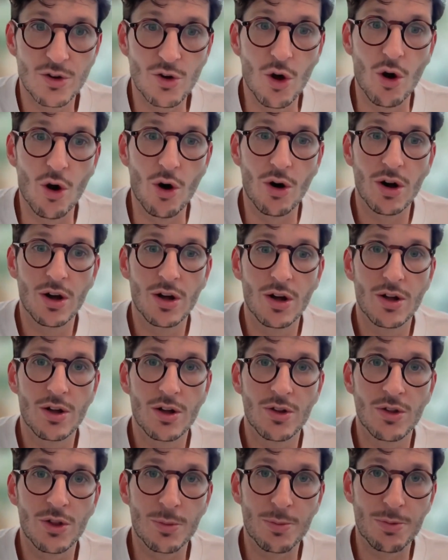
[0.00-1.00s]
not
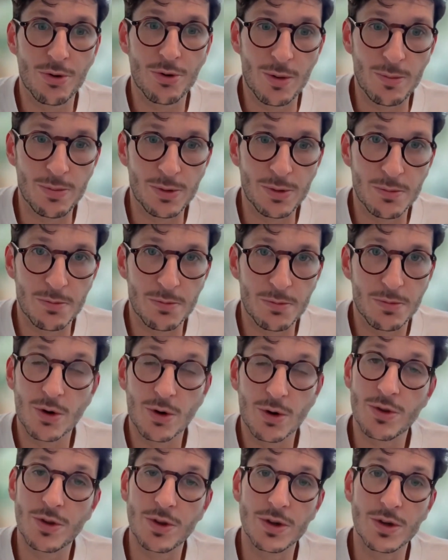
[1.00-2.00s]
the problem
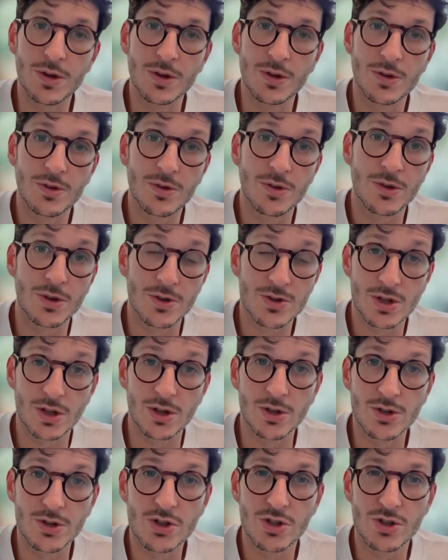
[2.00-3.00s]
or the
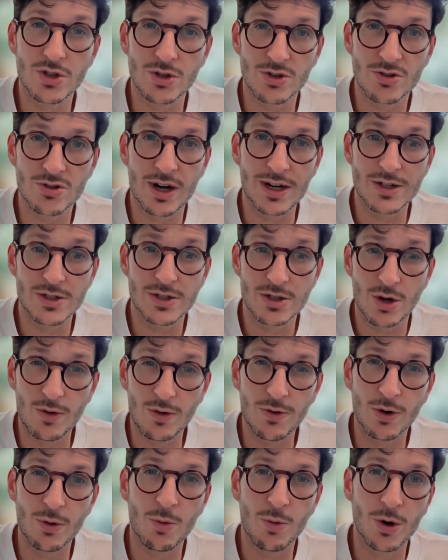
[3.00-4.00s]
solution you're trying to
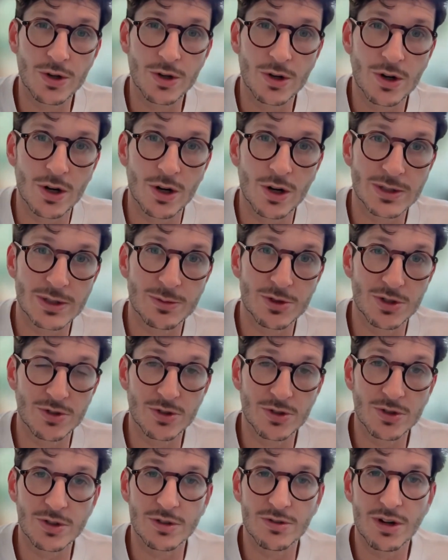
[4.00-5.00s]
solve and what your customers are
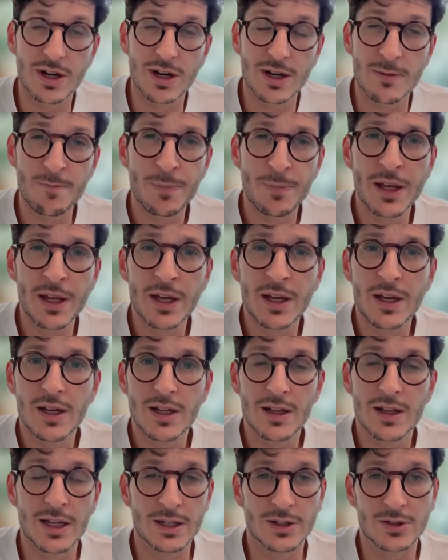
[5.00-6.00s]
doing, right?
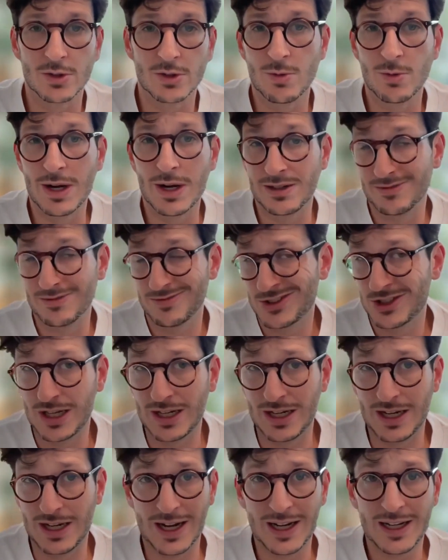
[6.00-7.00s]
Like, so when
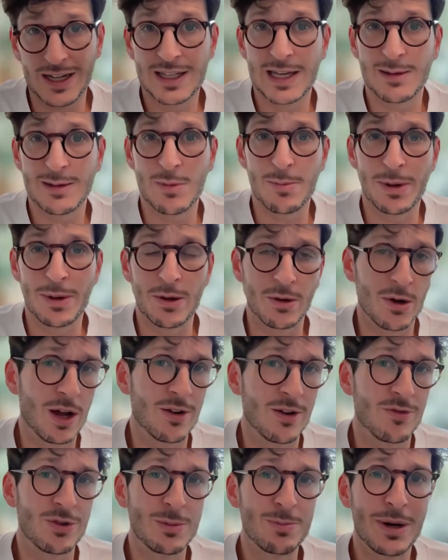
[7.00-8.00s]
Gen AI came about,
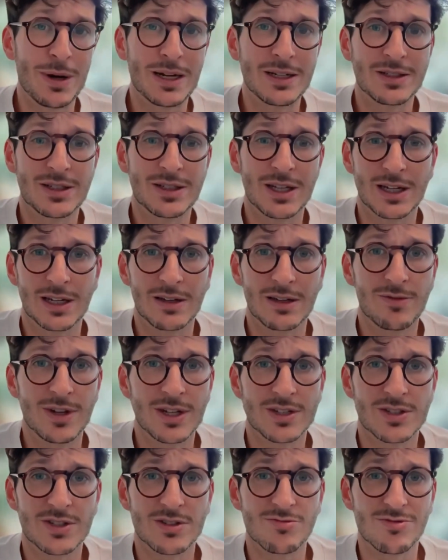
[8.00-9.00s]
every pitch deck an
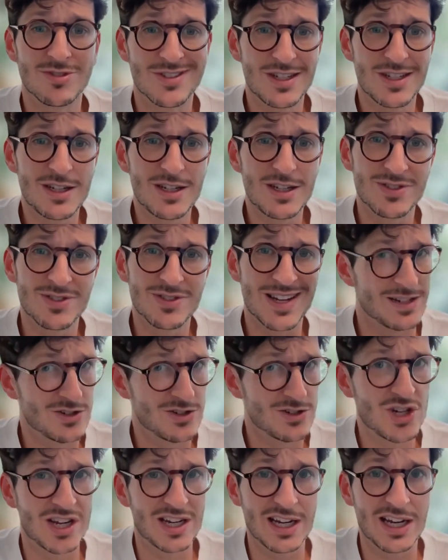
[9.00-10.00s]
investor receives
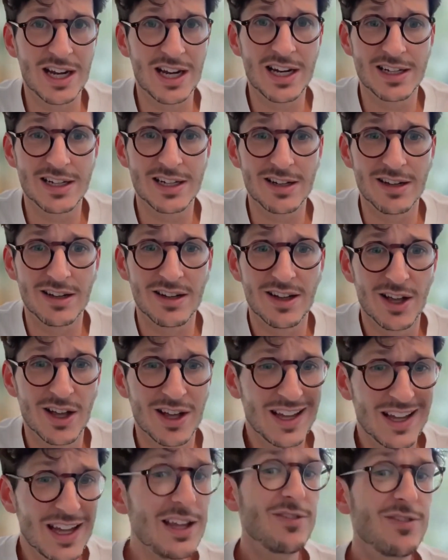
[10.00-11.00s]
has Gen AI in it.
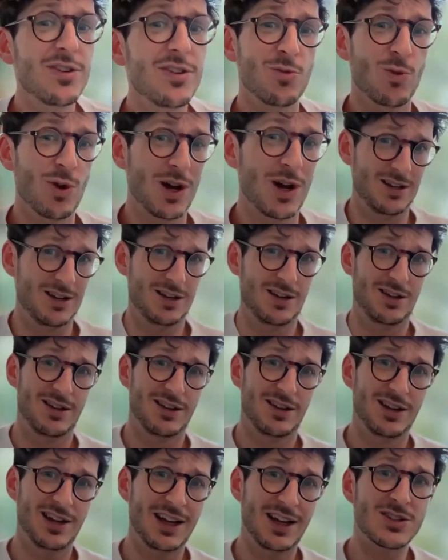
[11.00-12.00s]
Even when
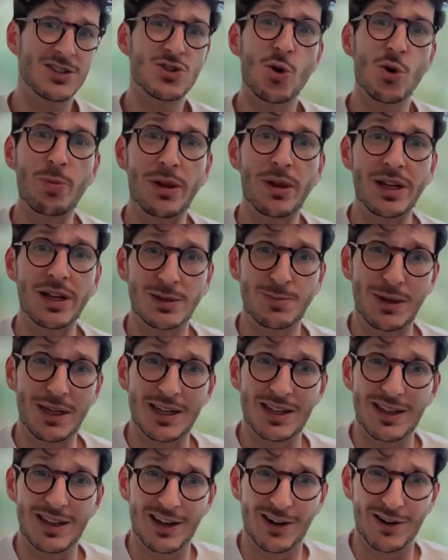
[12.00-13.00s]
there's no place
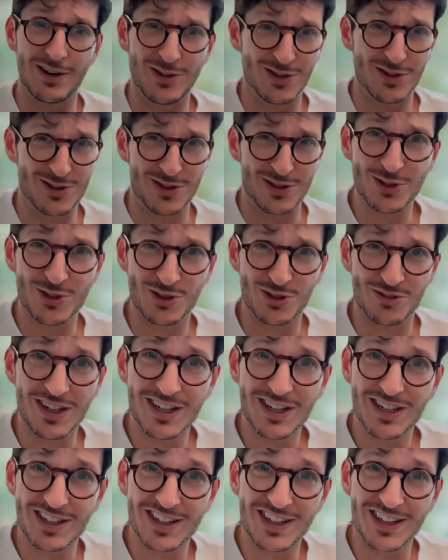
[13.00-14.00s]
in there in the solution,
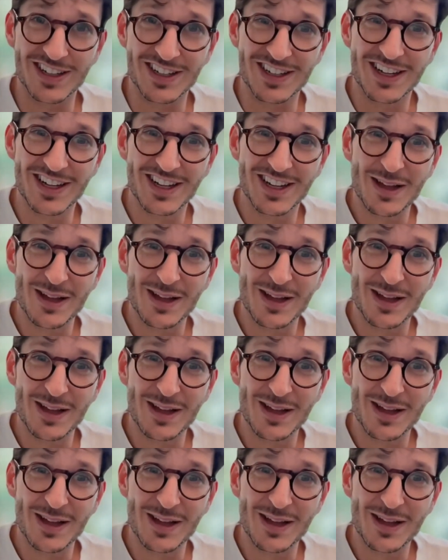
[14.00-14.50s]
right? Like,